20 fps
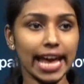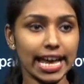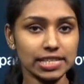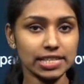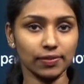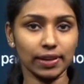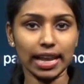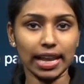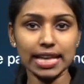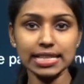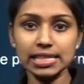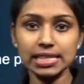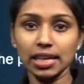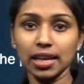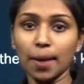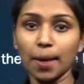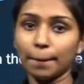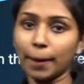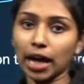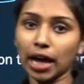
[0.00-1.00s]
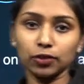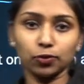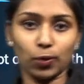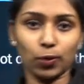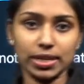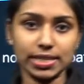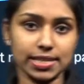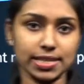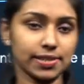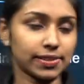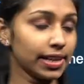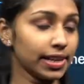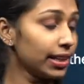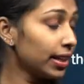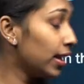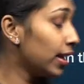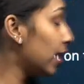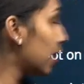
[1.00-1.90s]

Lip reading: as well as path functions, right?